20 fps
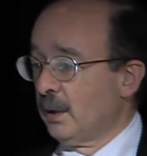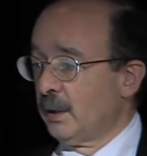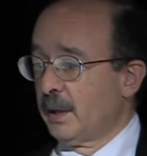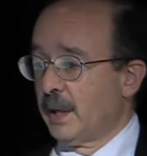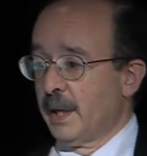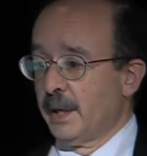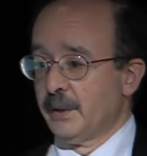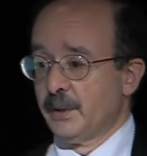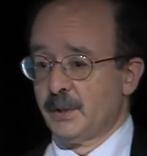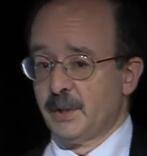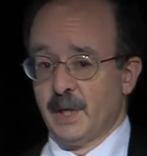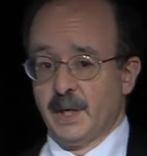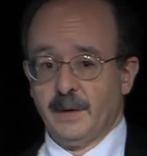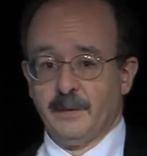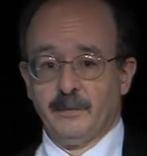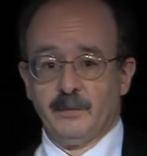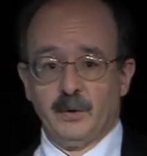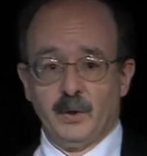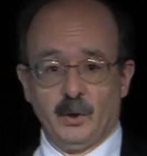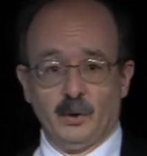can
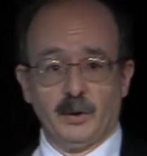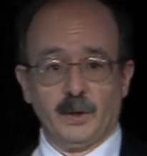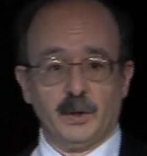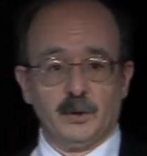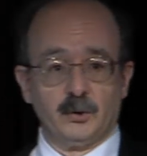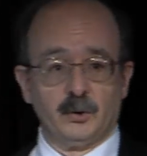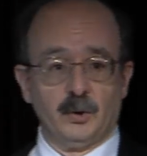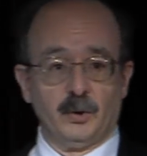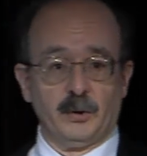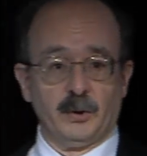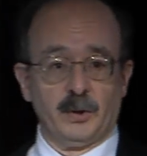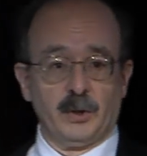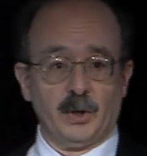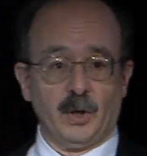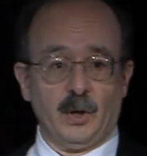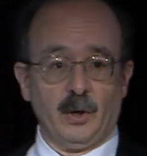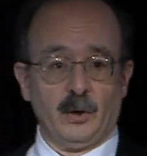save nearly $1 trillion.